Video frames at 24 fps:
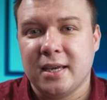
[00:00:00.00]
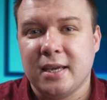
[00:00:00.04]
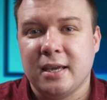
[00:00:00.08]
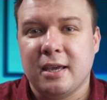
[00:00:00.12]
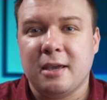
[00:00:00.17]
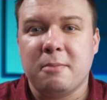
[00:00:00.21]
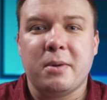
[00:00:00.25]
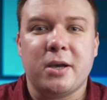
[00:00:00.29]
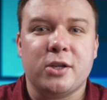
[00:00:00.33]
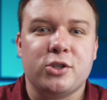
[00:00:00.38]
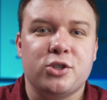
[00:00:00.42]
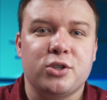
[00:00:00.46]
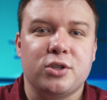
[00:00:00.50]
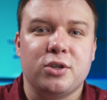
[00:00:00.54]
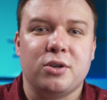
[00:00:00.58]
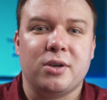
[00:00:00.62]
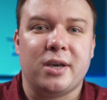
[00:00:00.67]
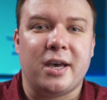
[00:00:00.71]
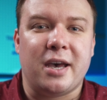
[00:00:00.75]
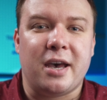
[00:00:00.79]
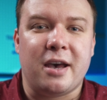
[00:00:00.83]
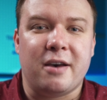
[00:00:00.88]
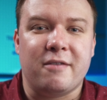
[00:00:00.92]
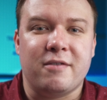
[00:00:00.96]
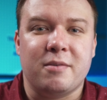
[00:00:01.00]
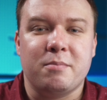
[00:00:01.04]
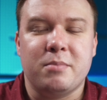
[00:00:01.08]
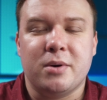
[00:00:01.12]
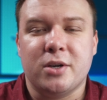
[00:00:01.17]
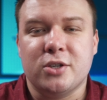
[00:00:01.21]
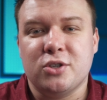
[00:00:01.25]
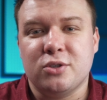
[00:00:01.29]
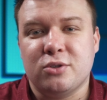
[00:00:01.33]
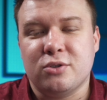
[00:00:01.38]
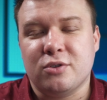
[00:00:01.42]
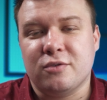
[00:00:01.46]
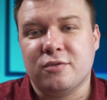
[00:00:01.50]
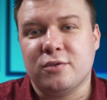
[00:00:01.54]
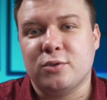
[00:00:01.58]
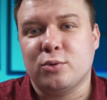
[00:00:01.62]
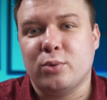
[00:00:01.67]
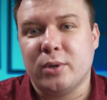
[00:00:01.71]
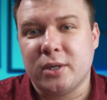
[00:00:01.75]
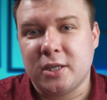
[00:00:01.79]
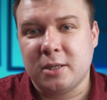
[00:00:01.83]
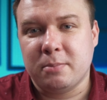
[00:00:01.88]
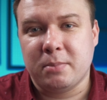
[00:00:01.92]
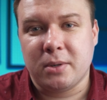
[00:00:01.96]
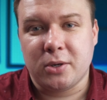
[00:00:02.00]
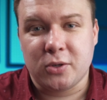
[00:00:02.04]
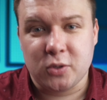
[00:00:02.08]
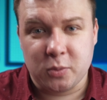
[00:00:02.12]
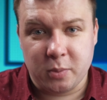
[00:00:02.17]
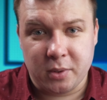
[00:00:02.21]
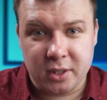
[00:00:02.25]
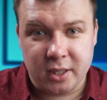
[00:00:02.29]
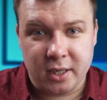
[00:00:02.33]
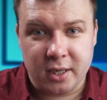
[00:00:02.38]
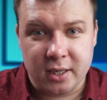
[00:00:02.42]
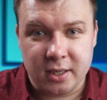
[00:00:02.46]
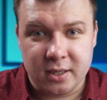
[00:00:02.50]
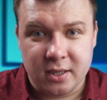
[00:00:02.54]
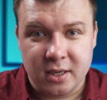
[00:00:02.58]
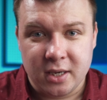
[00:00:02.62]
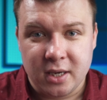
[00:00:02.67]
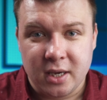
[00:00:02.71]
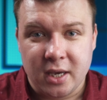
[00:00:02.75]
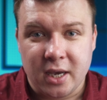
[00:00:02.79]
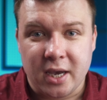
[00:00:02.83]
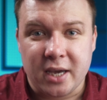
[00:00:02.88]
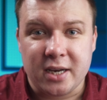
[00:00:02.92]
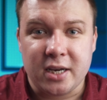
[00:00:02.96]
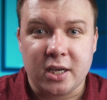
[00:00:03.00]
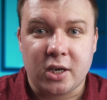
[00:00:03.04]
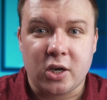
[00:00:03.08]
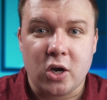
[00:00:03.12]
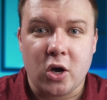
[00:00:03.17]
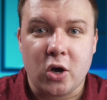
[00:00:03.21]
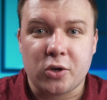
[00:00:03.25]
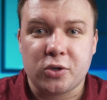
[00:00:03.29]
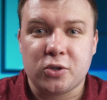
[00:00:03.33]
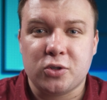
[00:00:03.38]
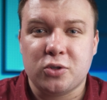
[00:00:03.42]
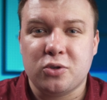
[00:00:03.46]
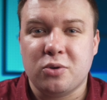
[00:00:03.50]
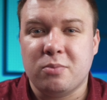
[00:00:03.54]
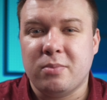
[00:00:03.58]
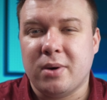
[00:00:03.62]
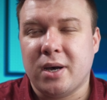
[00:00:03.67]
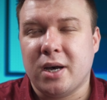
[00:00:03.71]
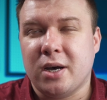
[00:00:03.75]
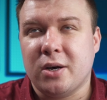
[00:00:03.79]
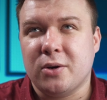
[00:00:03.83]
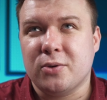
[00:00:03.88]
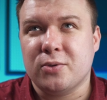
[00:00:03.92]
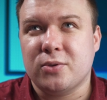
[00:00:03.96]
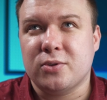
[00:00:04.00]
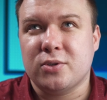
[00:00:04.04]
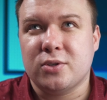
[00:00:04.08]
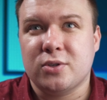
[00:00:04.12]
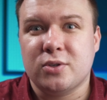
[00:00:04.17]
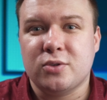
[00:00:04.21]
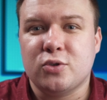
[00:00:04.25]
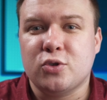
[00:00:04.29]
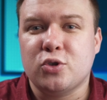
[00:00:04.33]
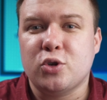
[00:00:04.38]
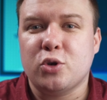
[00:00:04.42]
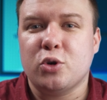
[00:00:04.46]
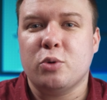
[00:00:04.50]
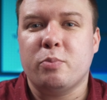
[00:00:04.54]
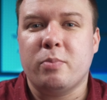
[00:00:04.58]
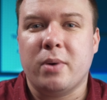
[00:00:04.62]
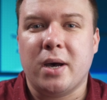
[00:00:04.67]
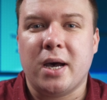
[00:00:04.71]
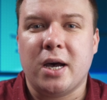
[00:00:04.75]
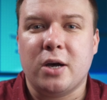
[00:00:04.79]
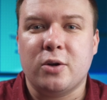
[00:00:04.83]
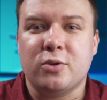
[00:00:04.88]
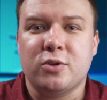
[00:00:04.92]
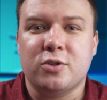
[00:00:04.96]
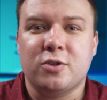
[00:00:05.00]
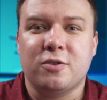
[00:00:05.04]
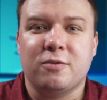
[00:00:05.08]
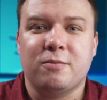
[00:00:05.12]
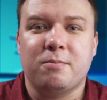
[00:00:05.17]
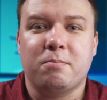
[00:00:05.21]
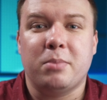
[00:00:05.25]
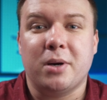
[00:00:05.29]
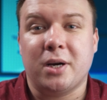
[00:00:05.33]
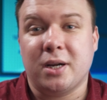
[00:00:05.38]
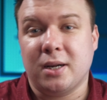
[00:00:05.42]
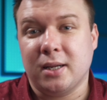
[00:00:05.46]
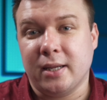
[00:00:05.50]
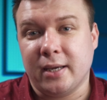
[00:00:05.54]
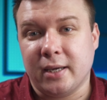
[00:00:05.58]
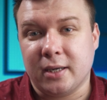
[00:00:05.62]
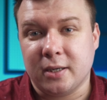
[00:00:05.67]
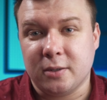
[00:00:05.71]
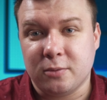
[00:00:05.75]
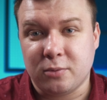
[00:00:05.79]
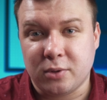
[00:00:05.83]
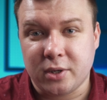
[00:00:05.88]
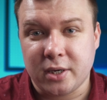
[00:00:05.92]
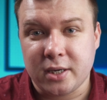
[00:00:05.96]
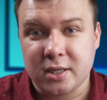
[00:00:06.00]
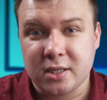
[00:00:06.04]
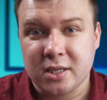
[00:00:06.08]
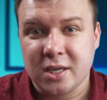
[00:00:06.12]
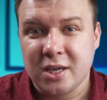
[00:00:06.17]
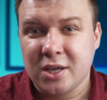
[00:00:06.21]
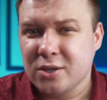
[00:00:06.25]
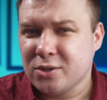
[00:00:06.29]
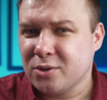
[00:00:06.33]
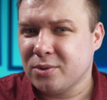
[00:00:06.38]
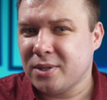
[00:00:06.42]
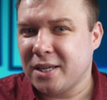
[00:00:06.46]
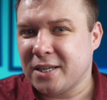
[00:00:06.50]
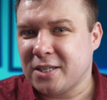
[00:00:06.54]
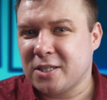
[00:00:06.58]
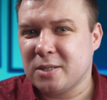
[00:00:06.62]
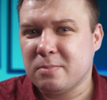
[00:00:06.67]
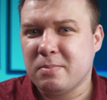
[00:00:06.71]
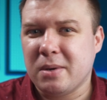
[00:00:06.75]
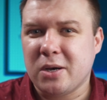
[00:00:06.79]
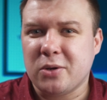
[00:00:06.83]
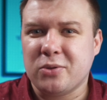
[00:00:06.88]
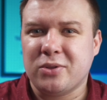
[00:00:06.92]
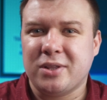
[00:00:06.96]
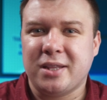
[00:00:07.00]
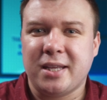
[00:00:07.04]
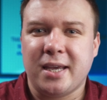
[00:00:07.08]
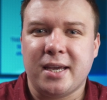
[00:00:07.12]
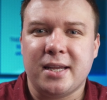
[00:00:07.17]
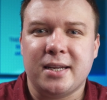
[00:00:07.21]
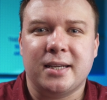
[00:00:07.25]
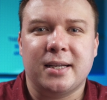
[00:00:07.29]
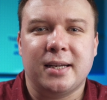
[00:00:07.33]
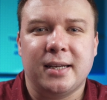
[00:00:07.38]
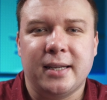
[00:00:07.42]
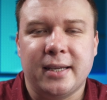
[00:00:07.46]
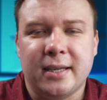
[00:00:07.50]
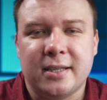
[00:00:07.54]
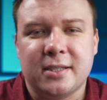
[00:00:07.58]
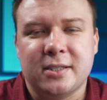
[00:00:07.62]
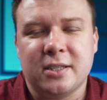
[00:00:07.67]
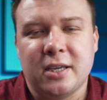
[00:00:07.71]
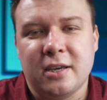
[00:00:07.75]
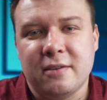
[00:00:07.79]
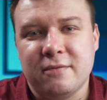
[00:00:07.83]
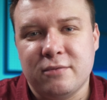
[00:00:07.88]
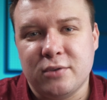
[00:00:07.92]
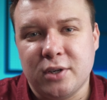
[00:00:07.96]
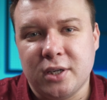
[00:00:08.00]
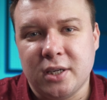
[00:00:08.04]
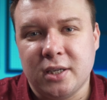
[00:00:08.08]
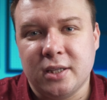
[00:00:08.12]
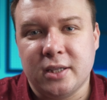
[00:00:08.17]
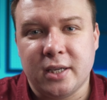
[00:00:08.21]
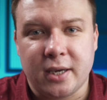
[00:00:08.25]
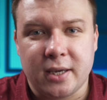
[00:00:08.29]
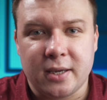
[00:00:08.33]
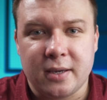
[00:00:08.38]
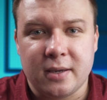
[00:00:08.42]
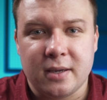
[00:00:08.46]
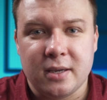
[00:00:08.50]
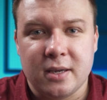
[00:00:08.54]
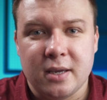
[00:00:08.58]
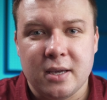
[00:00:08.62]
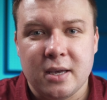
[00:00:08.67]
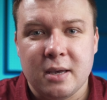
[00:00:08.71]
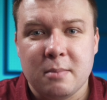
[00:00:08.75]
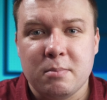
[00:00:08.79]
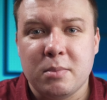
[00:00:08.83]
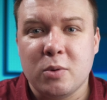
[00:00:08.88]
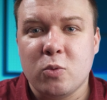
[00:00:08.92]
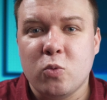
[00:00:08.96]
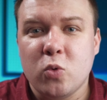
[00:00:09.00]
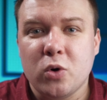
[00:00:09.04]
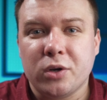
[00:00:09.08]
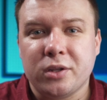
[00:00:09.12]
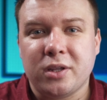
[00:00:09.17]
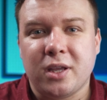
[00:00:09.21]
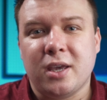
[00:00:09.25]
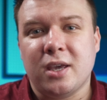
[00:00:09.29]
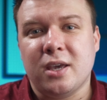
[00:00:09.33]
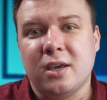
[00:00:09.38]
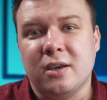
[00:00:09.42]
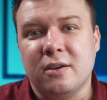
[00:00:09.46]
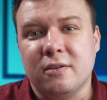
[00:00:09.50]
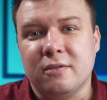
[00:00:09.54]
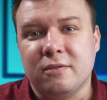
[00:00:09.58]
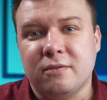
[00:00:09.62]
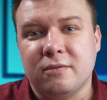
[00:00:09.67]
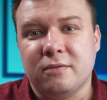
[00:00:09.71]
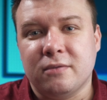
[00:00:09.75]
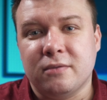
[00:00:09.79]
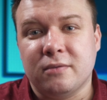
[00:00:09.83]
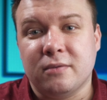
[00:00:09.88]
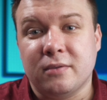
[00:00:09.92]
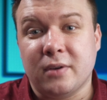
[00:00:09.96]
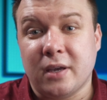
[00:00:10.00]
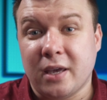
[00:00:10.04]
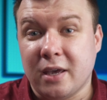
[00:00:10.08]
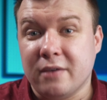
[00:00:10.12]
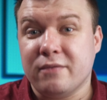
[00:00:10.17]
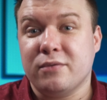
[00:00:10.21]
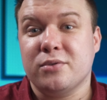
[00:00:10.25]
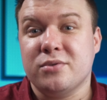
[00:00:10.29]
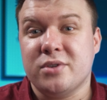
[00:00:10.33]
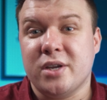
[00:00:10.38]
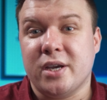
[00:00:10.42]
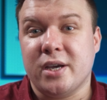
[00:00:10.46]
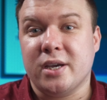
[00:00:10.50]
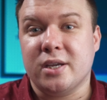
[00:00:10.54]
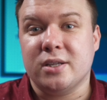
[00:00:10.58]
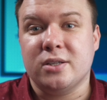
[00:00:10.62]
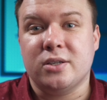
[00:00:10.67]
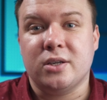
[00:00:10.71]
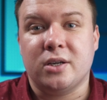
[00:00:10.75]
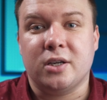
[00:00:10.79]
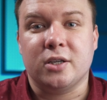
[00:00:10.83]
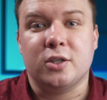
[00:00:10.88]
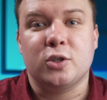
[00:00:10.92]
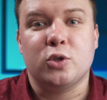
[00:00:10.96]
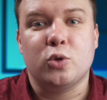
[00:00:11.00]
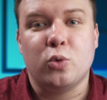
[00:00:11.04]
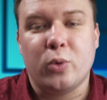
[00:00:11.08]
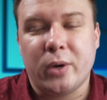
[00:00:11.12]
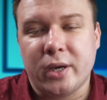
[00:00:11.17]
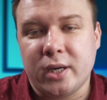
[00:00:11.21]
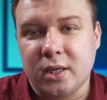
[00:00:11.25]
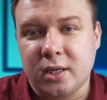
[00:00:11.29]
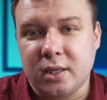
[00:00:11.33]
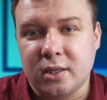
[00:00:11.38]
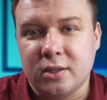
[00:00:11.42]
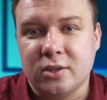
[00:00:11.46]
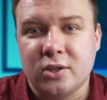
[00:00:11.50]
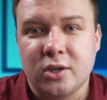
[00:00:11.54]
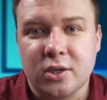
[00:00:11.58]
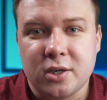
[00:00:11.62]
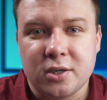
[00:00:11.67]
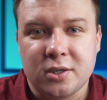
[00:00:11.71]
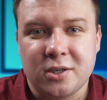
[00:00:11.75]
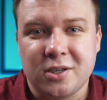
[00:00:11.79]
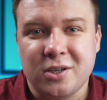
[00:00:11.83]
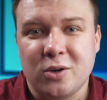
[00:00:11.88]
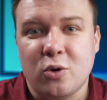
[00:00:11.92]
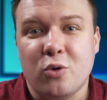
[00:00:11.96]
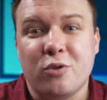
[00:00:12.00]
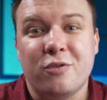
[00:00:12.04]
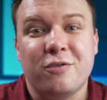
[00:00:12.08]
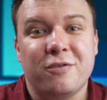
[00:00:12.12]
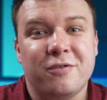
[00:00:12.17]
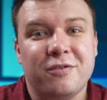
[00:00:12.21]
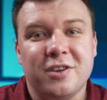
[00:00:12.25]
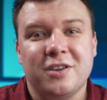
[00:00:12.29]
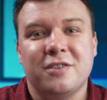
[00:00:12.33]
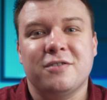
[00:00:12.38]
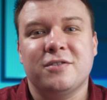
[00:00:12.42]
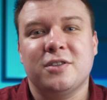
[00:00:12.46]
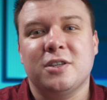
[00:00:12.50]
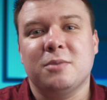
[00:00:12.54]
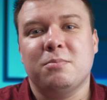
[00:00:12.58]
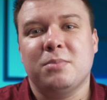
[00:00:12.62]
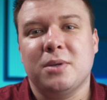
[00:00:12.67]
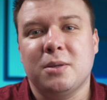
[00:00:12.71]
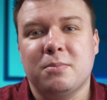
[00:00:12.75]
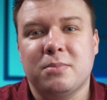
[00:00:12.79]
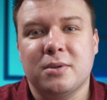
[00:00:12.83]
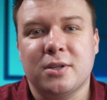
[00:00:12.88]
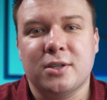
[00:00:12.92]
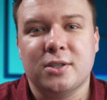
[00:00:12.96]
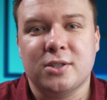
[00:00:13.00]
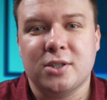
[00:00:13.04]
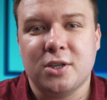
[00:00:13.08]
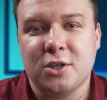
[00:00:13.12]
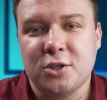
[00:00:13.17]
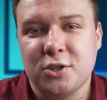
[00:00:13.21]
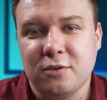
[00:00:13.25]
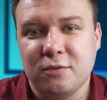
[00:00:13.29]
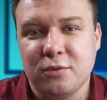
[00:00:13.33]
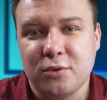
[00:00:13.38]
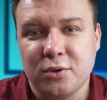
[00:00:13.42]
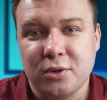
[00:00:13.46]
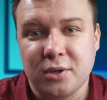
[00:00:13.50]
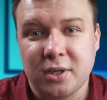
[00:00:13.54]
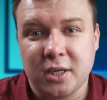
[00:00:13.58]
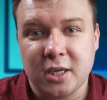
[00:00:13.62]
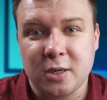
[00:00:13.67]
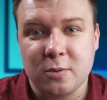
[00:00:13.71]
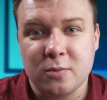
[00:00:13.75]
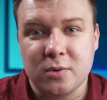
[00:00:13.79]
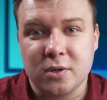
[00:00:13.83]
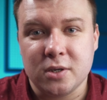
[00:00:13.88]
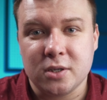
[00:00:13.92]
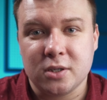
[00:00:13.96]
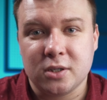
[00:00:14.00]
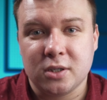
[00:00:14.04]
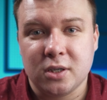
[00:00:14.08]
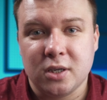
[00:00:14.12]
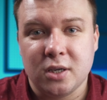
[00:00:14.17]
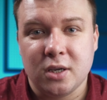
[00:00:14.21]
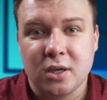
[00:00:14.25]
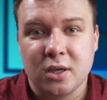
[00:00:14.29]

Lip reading: Imagine you have a budget of £20 per day and it costs you about £2 per click, right? So that's about 10 clicks every day. But what if every day there are 20, 30 or 50 people searching for your keywords?